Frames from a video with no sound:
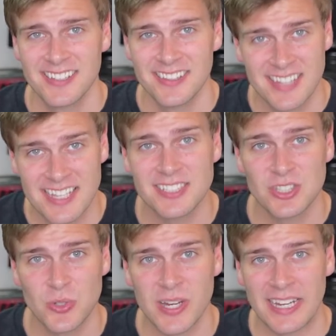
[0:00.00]
this
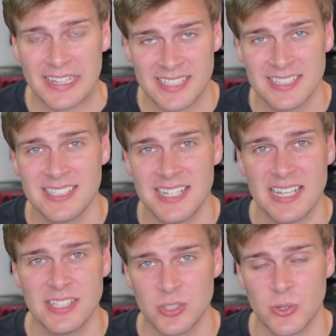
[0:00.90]
string, this D
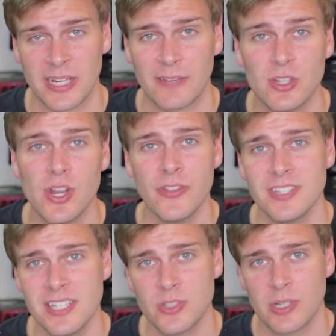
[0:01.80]
string. If you know the
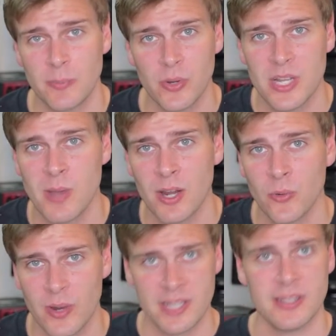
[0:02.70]
D string pretty well
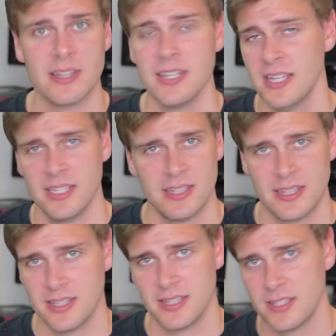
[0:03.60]
already, then
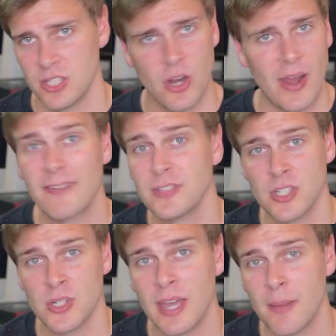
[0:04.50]
you don't have to
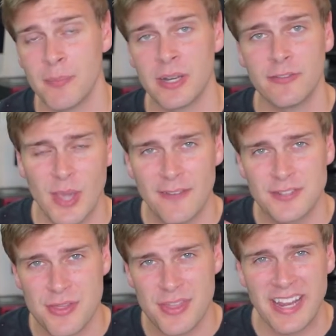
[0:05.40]
do that. But if you have to
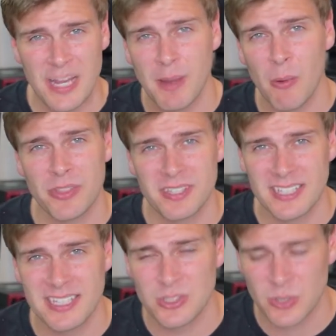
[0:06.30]
think about what the
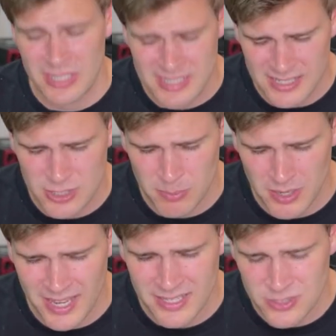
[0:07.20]
D string is as you're
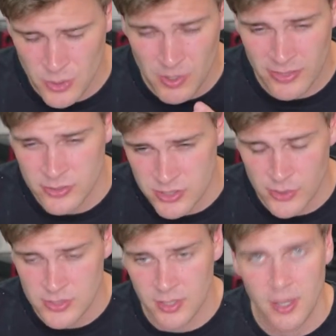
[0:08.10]
playing to know where those
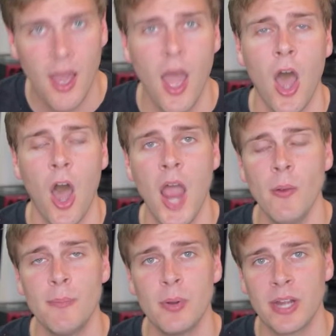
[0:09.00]
notes are, I
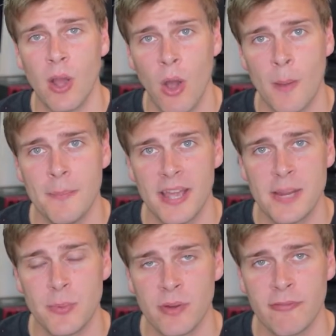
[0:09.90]
would put it on
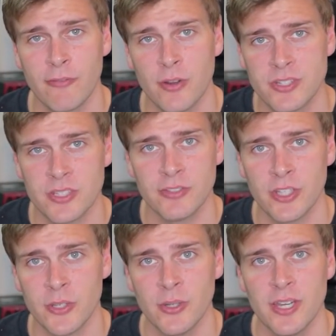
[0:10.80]
paper in front of
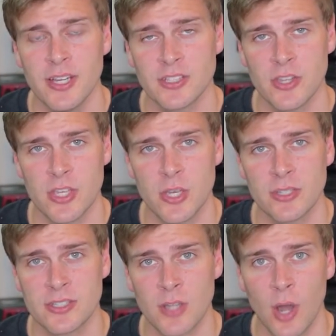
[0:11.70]
you so that you
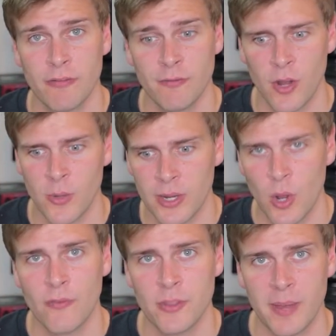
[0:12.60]
can start following
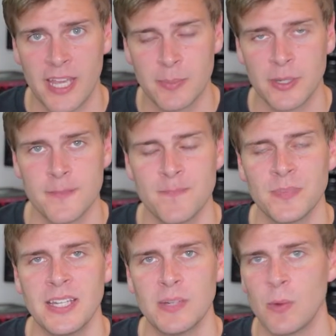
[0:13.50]
off the paper.
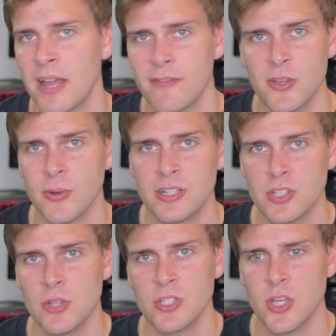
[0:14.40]
Whenever you're in a
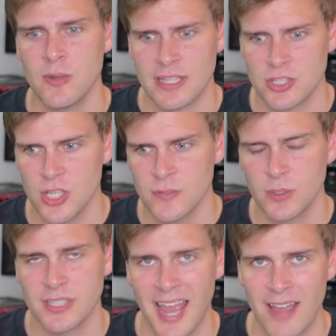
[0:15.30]
new tuning, it's useful
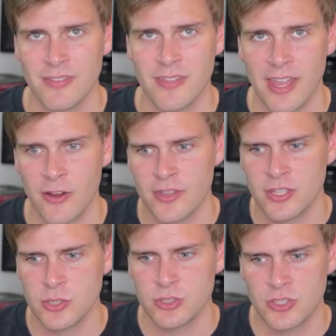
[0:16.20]
to have that there and then
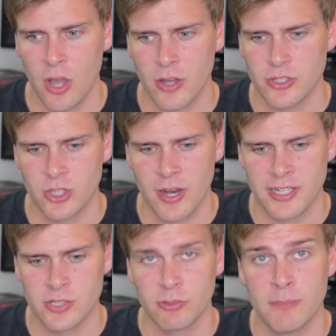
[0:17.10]
you start trying
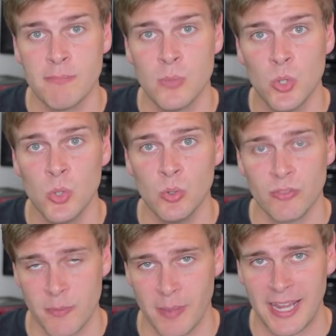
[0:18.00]
to remove
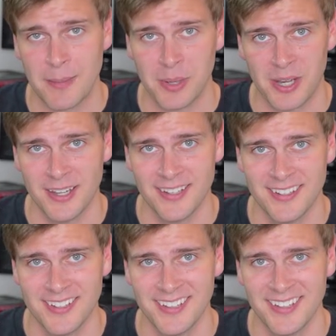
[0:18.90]
the paper
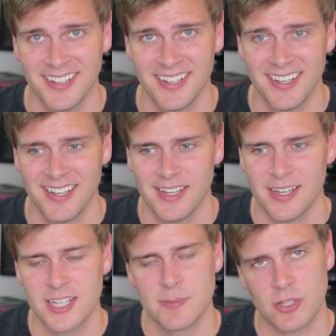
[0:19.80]

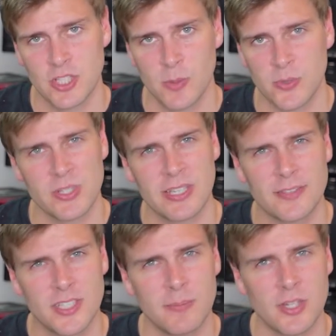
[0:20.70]
as much as possible. You have
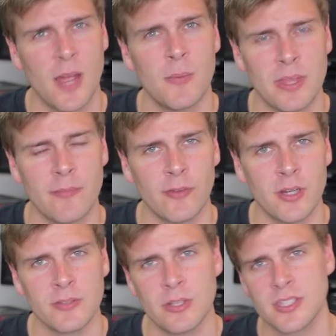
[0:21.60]
some time with it in front
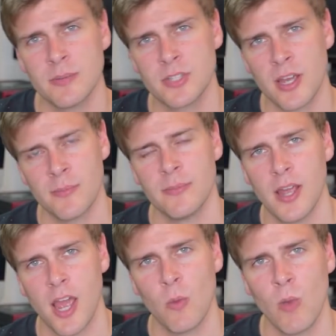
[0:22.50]
of you, some time
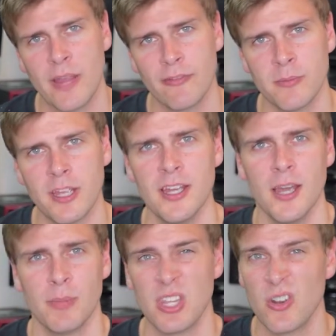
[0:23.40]
away from it.
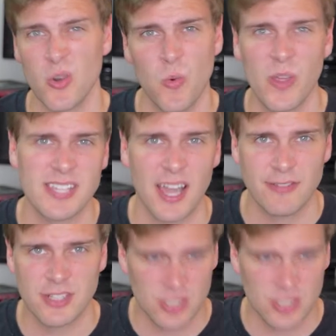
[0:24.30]
But you don't always have to